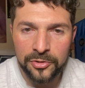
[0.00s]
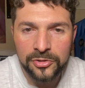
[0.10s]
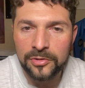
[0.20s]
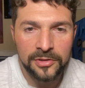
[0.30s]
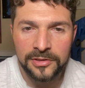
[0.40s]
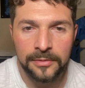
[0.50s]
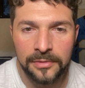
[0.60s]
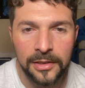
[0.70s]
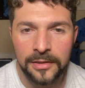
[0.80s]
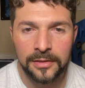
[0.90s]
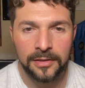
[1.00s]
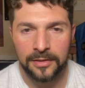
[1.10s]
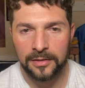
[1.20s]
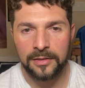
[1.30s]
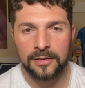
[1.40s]
You're still the same thing.
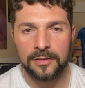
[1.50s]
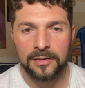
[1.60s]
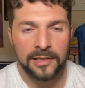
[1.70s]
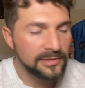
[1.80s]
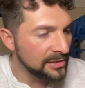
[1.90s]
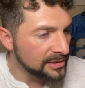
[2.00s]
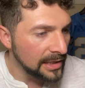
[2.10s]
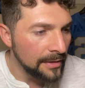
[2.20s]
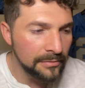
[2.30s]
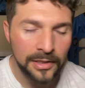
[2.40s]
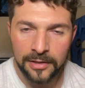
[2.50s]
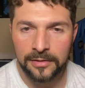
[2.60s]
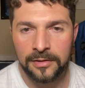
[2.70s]
It's the same thing.